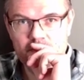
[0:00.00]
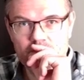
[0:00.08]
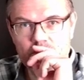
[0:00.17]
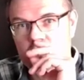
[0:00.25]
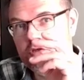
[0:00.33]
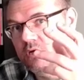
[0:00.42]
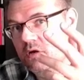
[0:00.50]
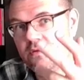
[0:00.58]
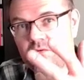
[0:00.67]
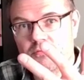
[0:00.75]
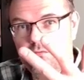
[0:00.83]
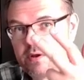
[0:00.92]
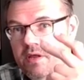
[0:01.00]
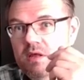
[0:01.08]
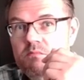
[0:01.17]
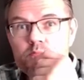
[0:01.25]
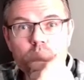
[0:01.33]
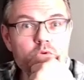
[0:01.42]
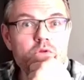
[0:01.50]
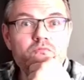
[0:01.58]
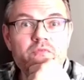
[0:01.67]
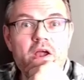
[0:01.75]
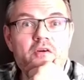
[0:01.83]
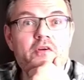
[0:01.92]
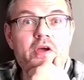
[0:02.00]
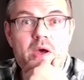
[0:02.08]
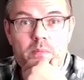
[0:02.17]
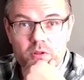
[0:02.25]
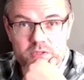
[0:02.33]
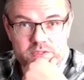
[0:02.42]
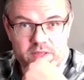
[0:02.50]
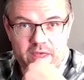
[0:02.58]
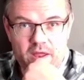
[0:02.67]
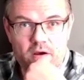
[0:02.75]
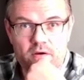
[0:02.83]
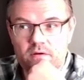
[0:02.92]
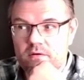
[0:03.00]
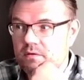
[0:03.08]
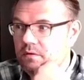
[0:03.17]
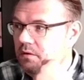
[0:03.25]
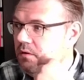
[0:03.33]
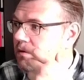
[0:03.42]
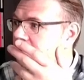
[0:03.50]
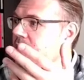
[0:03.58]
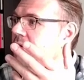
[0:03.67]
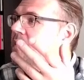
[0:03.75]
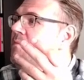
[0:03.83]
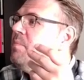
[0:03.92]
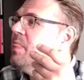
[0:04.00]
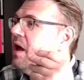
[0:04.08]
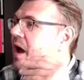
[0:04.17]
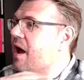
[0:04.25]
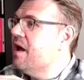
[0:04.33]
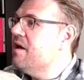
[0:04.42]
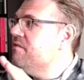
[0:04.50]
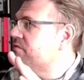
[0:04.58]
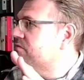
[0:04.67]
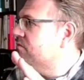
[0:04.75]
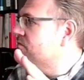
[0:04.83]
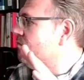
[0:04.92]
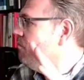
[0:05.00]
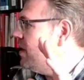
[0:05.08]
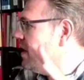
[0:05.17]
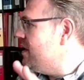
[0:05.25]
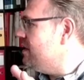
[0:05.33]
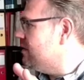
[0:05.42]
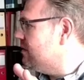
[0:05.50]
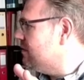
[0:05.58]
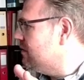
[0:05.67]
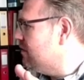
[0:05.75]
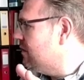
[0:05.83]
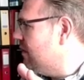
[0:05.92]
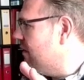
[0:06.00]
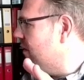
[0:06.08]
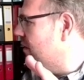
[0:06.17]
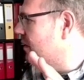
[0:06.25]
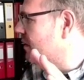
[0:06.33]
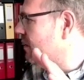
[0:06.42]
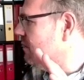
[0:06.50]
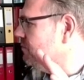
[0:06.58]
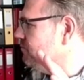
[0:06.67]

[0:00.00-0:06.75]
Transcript: These are the three input variables there. I've made a